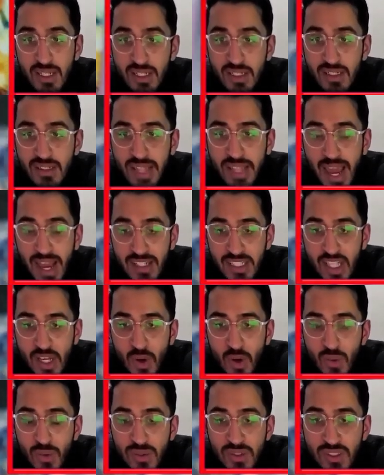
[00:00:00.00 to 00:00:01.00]

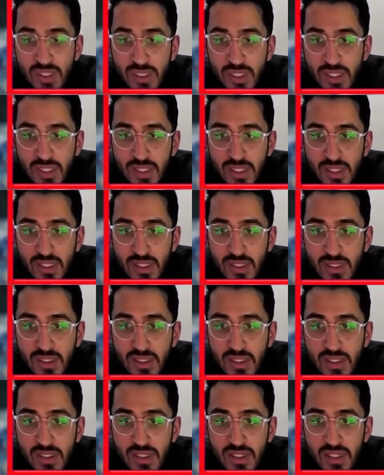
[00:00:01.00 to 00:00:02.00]
Dachshund
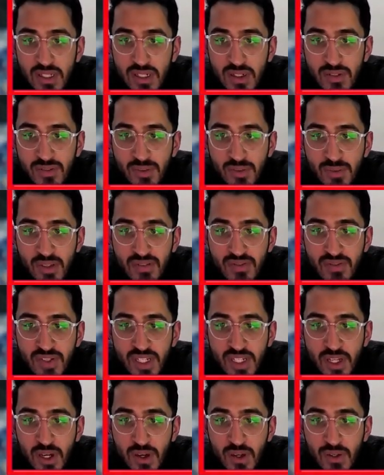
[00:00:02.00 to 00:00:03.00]
from the
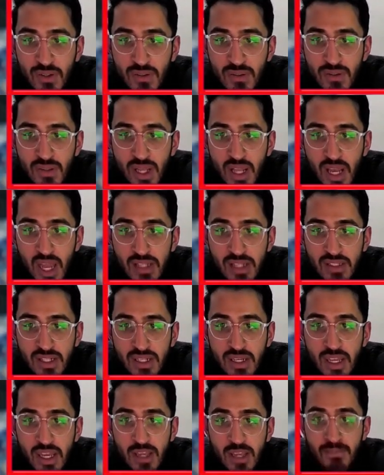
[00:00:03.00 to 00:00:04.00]
Fidough. I like that
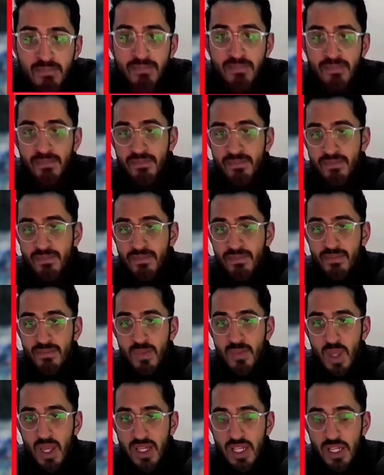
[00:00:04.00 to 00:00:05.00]
name.
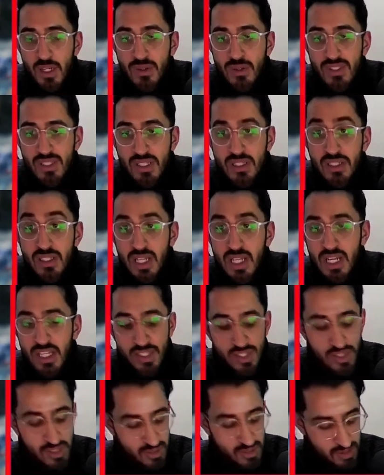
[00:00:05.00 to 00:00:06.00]
And it looks
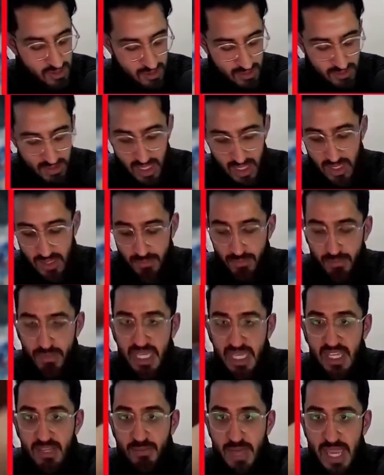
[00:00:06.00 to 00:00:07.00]
delicious.
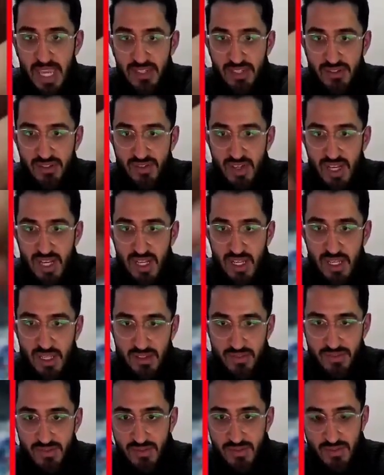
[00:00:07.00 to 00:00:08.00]
Big pastry fan, love
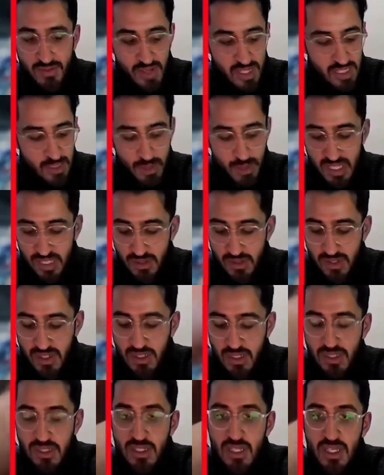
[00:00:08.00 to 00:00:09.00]
French pastries.
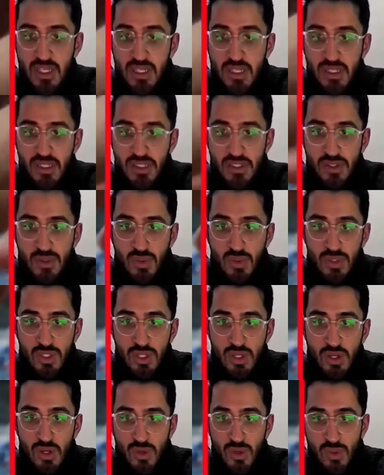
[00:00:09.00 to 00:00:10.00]

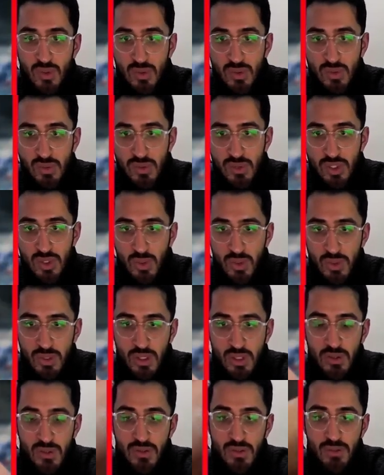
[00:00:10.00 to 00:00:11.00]
Oh, ooh,
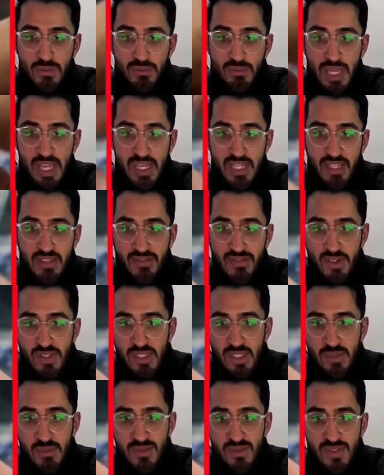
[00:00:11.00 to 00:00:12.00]
Torkoal. Penny, first
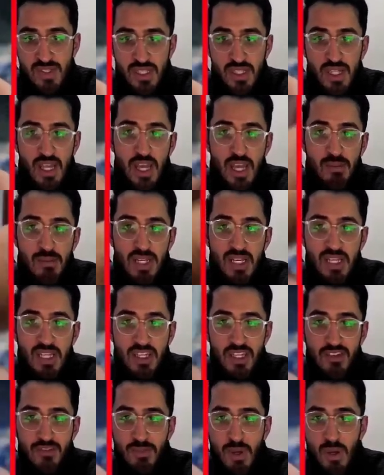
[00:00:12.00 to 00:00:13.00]
time we've seen that, I
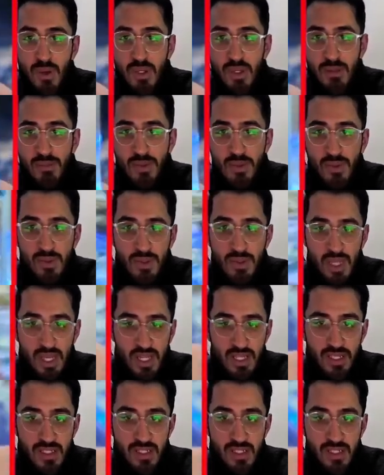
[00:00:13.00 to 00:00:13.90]
believe. Pokeball and